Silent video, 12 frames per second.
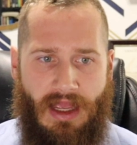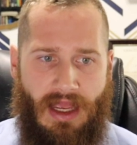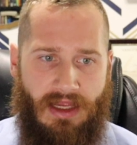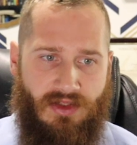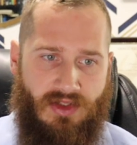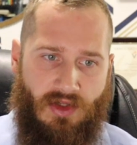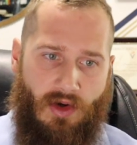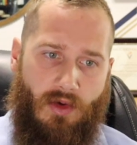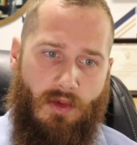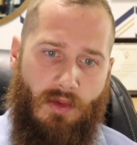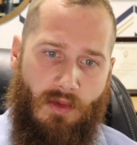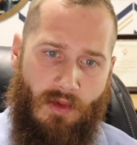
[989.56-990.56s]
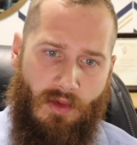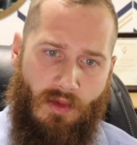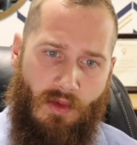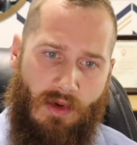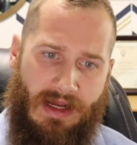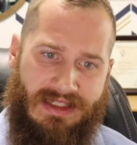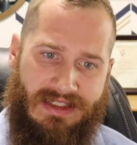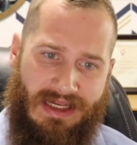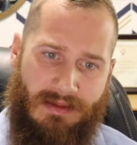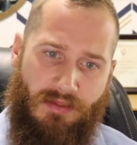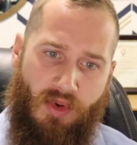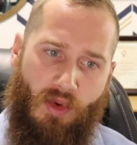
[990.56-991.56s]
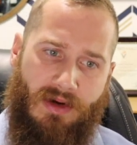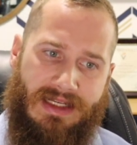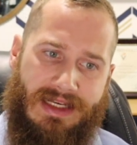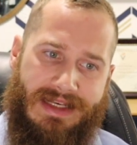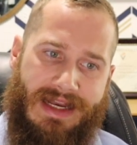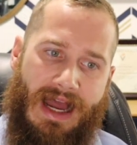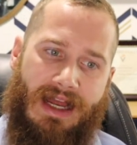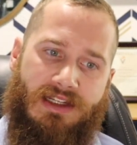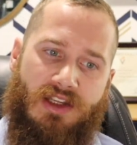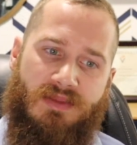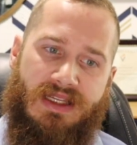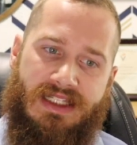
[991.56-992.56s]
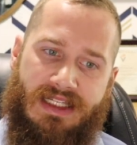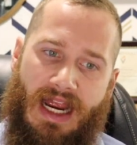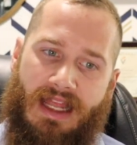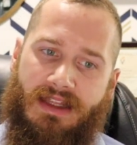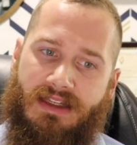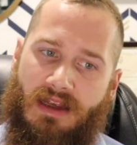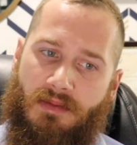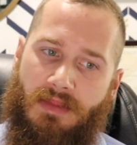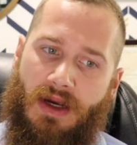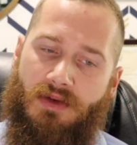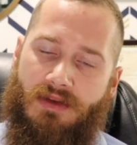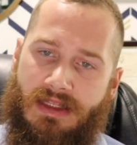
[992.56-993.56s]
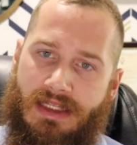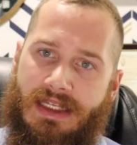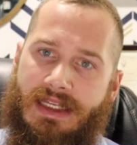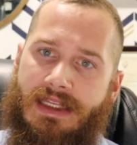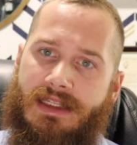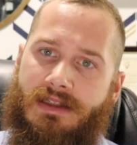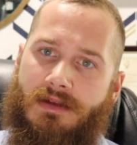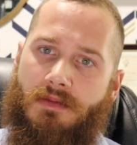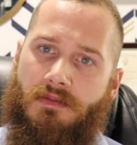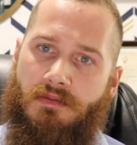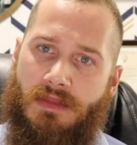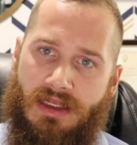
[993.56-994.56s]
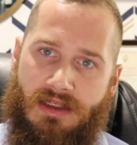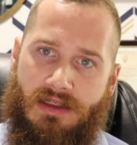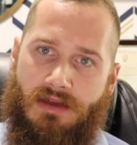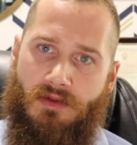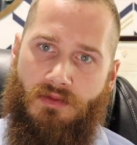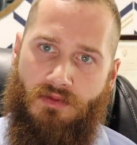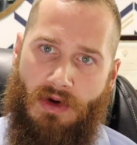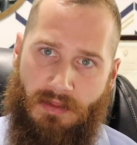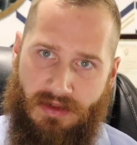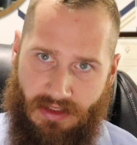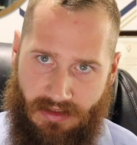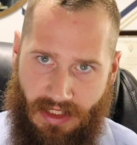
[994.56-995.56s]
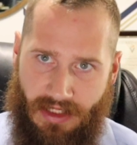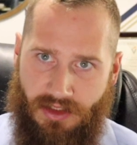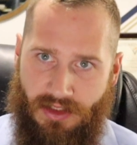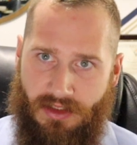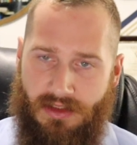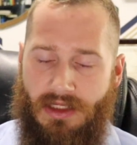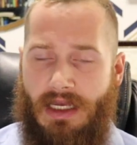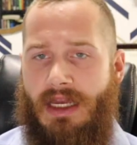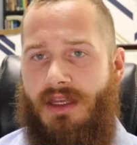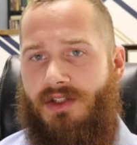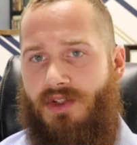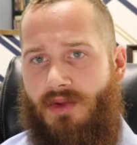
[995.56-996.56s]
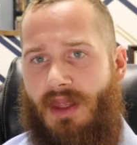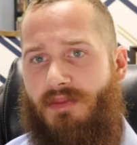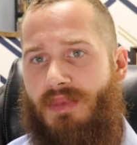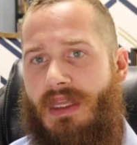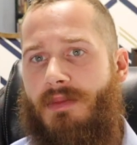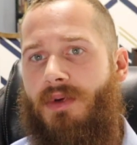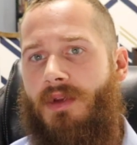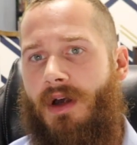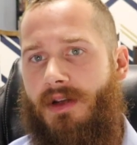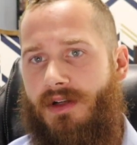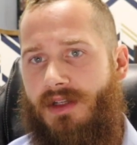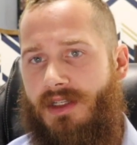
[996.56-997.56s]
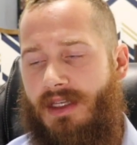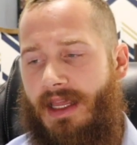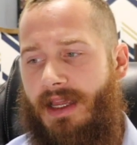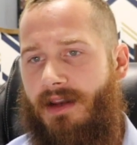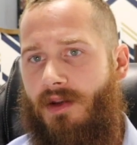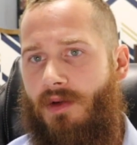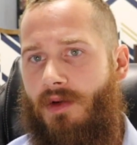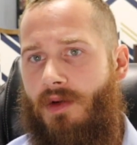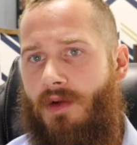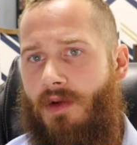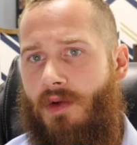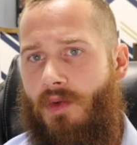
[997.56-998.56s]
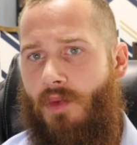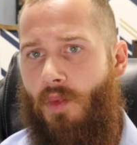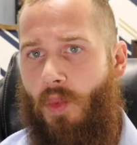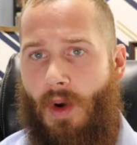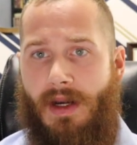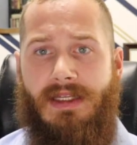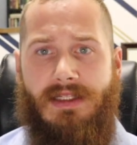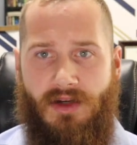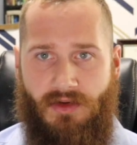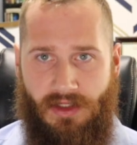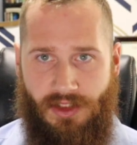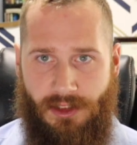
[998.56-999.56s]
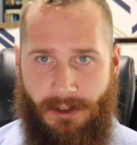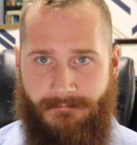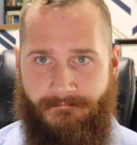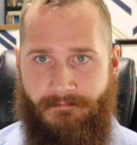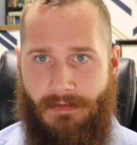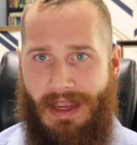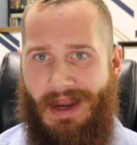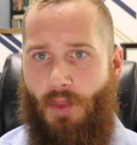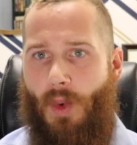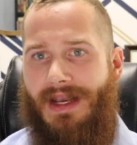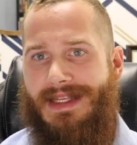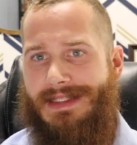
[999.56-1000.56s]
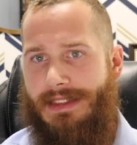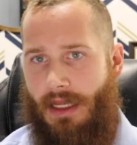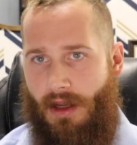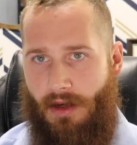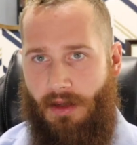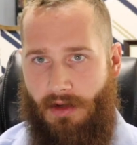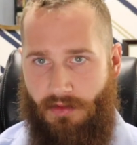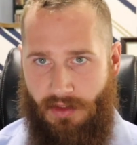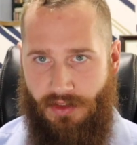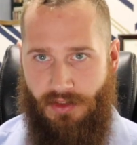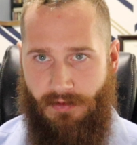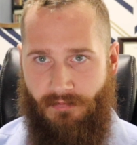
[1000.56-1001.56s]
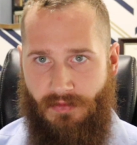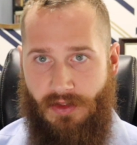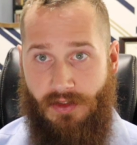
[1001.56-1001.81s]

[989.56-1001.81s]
And so it's important not to be silent about these misrepresentations so that people understand what is a Christian and what is not a Christian.